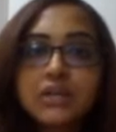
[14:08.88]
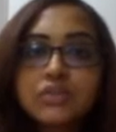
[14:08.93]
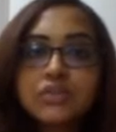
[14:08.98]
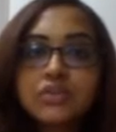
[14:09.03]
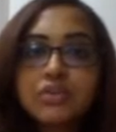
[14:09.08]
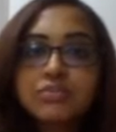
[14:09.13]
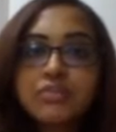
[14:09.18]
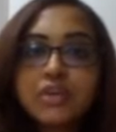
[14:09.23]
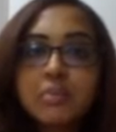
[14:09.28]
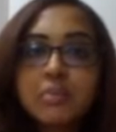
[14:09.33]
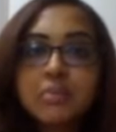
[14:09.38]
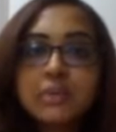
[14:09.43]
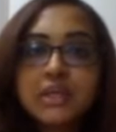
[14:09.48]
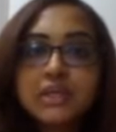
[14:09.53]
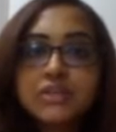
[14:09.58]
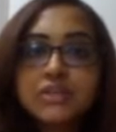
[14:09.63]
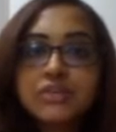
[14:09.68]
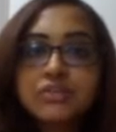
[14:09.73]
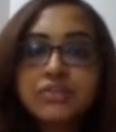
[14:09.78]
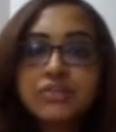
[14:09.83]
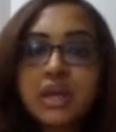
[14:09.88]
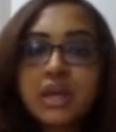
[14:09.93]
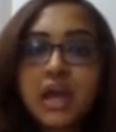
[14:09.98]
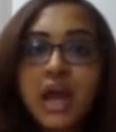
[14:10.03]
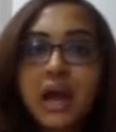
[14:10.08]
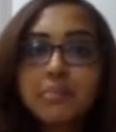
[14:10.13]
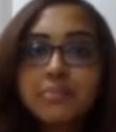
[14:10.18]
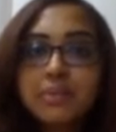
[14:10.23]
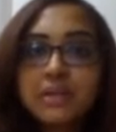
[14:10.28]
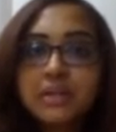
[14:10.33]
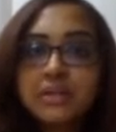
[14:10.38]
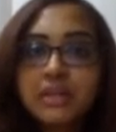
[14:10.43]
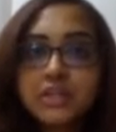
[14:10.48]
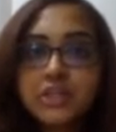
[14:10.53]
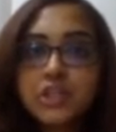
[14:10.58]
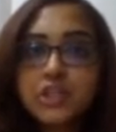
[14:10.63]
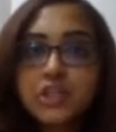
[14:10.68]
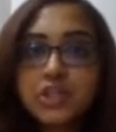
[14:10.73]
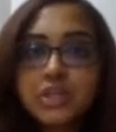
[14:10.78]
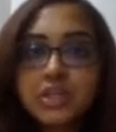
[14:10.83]
of completed
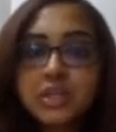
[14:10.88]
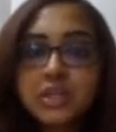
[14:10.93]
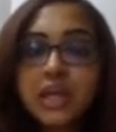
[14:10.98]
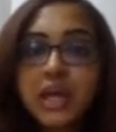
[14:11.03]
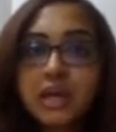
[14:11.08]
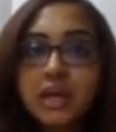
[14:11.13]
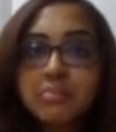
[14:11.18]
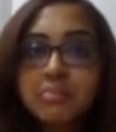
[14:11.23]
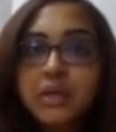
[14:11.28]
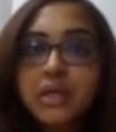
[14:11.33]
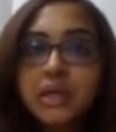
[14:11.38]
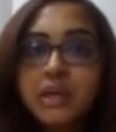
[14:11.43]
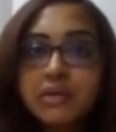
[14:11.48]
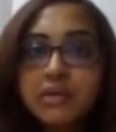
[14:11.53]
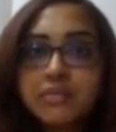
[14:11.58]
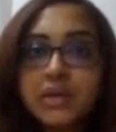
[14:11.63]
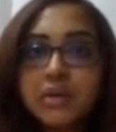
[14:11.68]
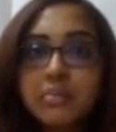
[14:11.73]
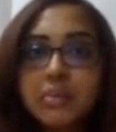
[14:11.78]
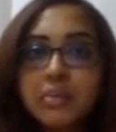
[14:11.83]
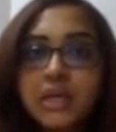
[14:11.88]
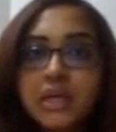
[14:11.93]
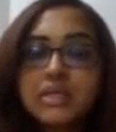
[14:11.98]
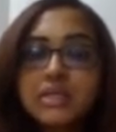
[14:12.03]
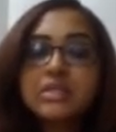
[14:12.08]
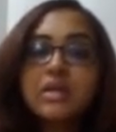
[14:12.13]
rehabilitation can be given, because